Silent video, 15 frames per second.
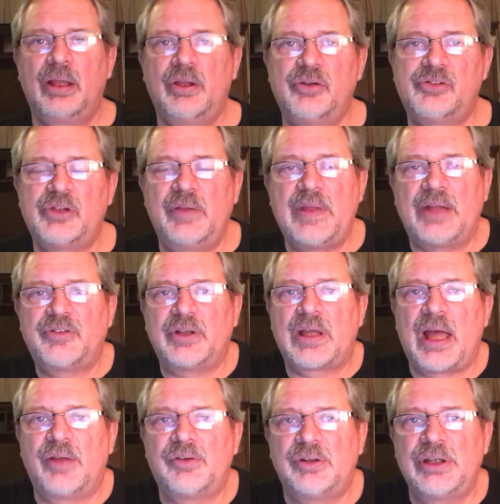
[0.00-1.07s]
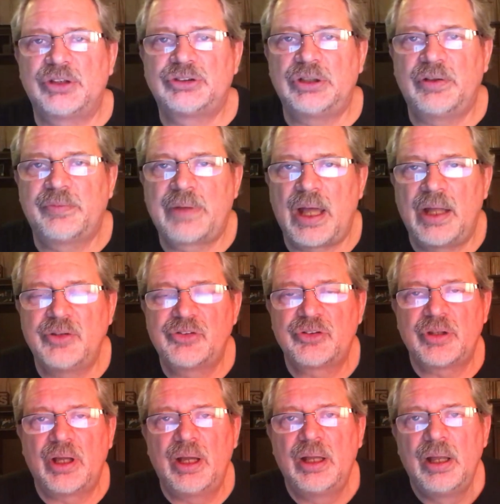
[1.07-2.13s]
You see, that's a contradiction of
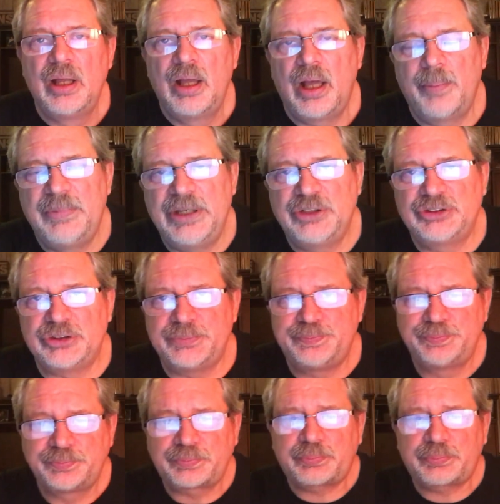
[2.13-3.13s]
God's omniscience.